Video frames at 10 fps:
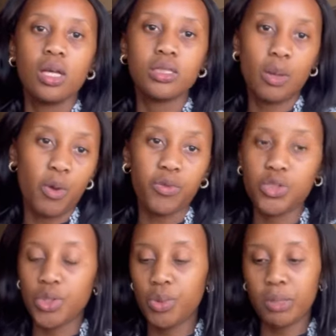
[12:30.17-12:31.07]
somewhere on the
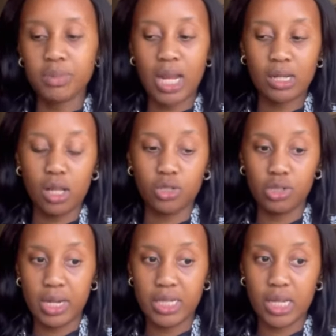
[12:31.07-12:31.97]
screen when I'm done
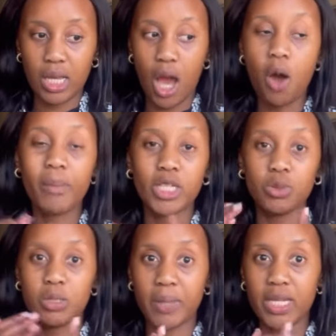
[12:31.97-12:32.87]
calculating how much
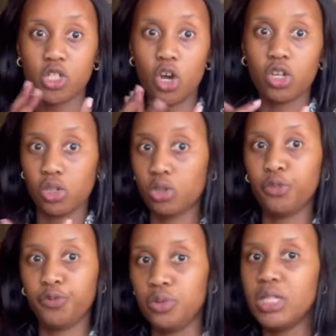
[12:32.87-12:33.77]
we spend on all the
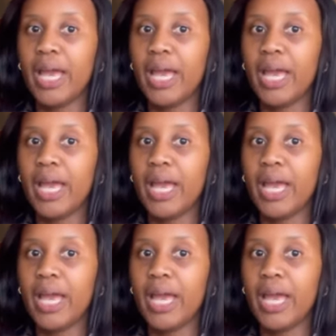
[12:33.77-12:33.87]
food.